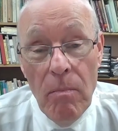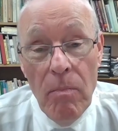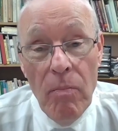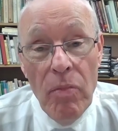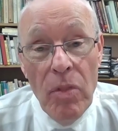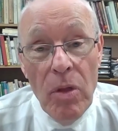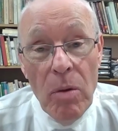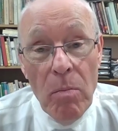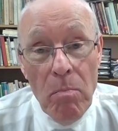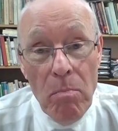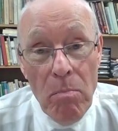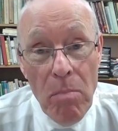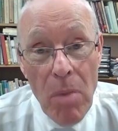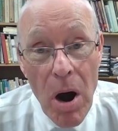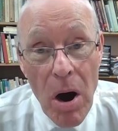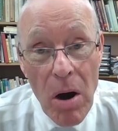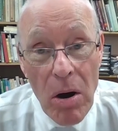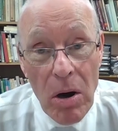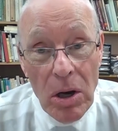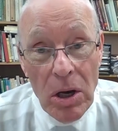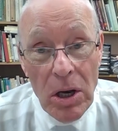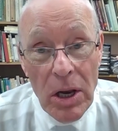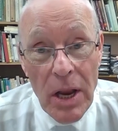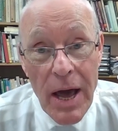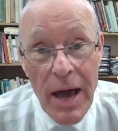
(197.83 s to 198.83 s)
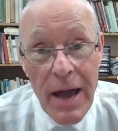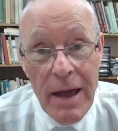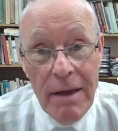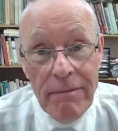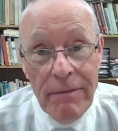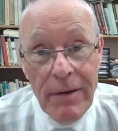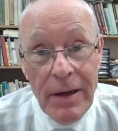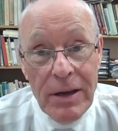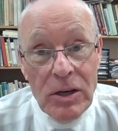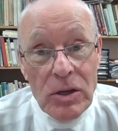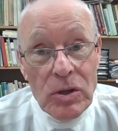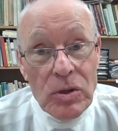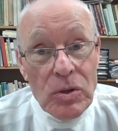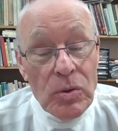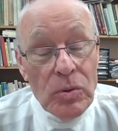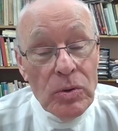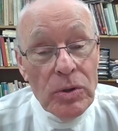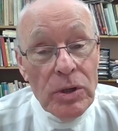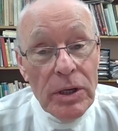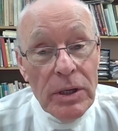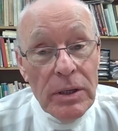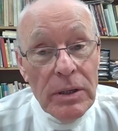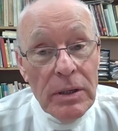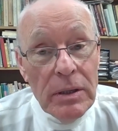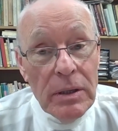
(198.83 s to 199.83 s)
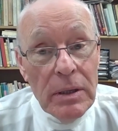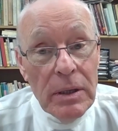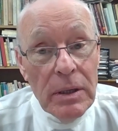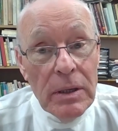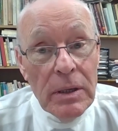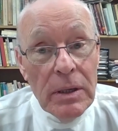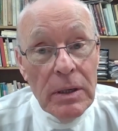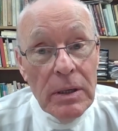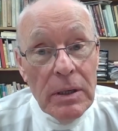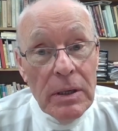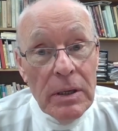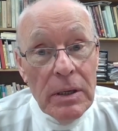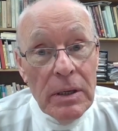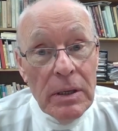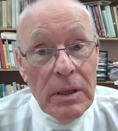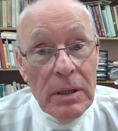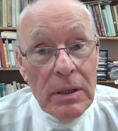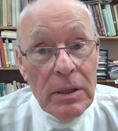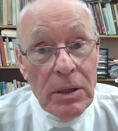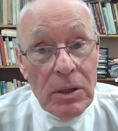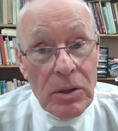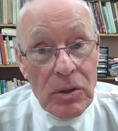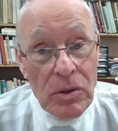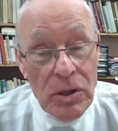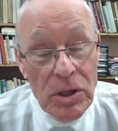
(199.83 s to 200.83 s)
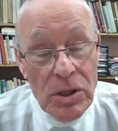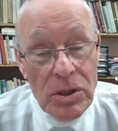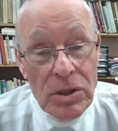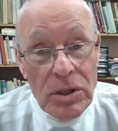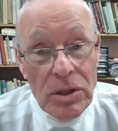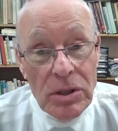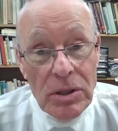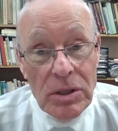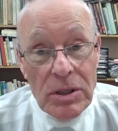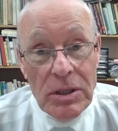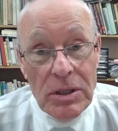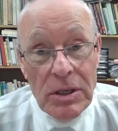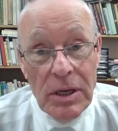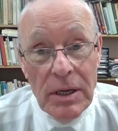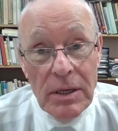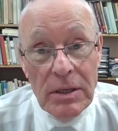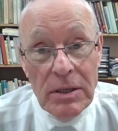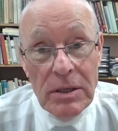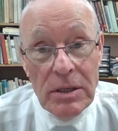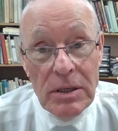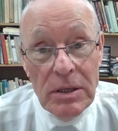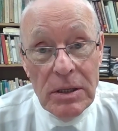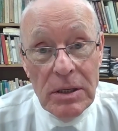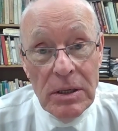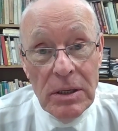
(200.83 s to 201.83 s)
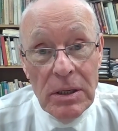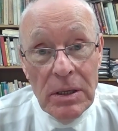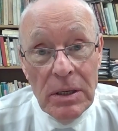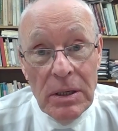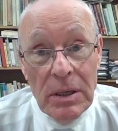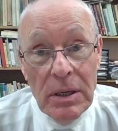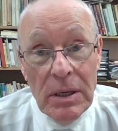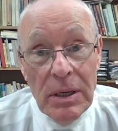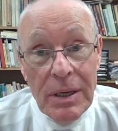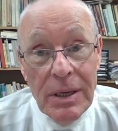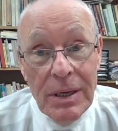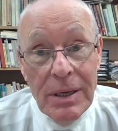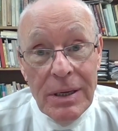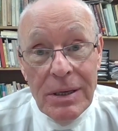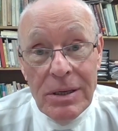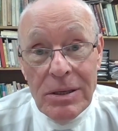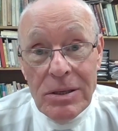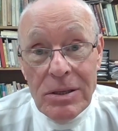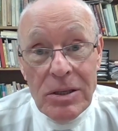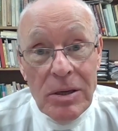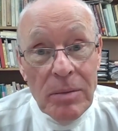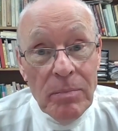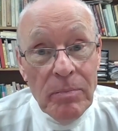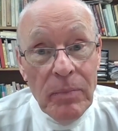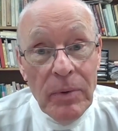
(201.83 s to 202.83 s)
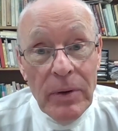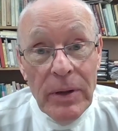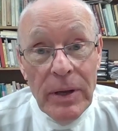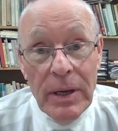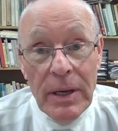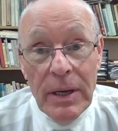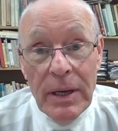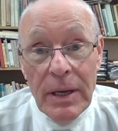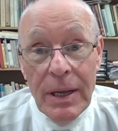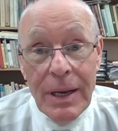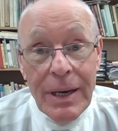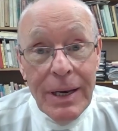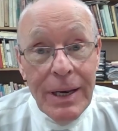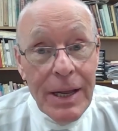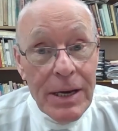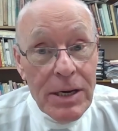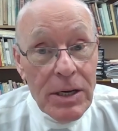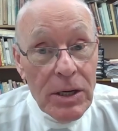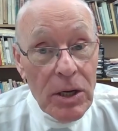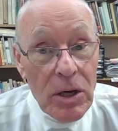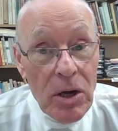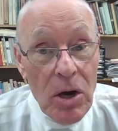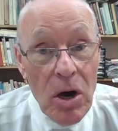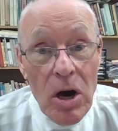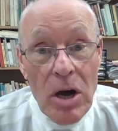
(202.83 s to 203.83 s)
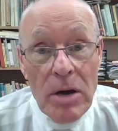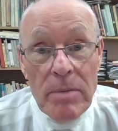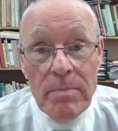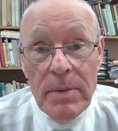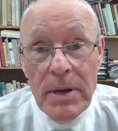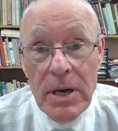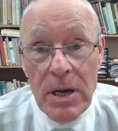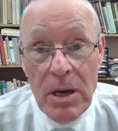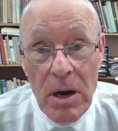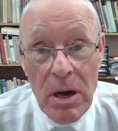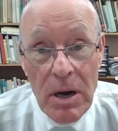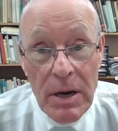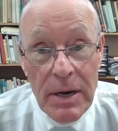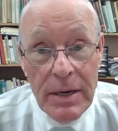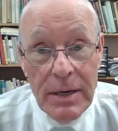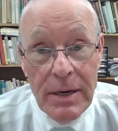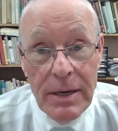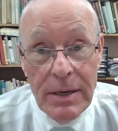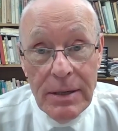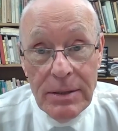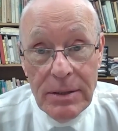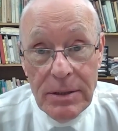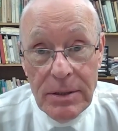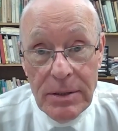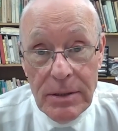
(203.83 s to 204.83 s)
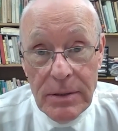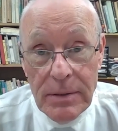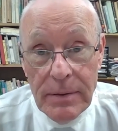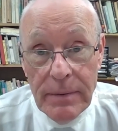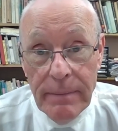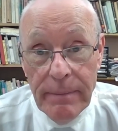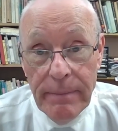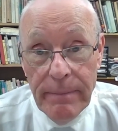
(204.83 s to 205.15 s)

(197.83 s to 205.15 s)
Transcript: The moral life, understood in the Christian sense, is simply letting God be God in us.